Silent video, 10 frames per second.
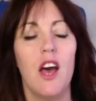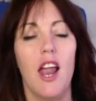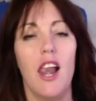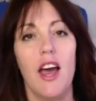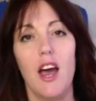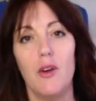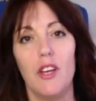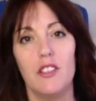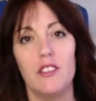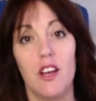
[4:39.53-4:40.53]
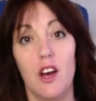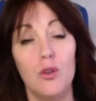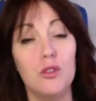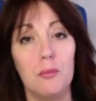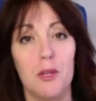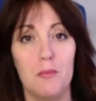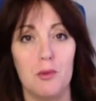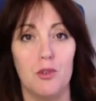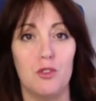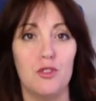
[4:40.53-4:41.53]
allowing older
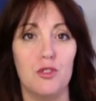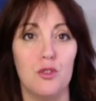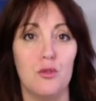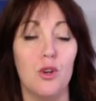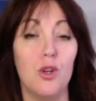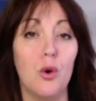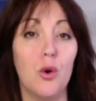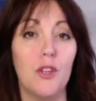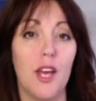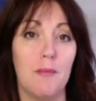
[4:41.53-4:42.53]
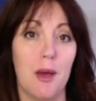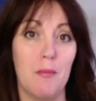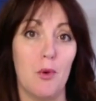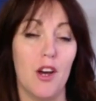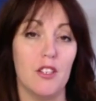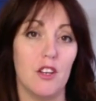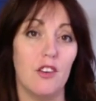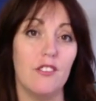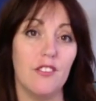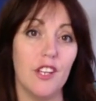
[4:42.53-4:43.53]
people to record their memoirs
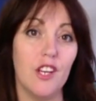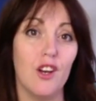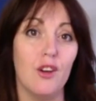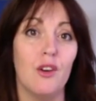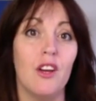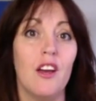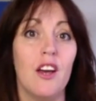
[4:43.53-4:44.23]
on video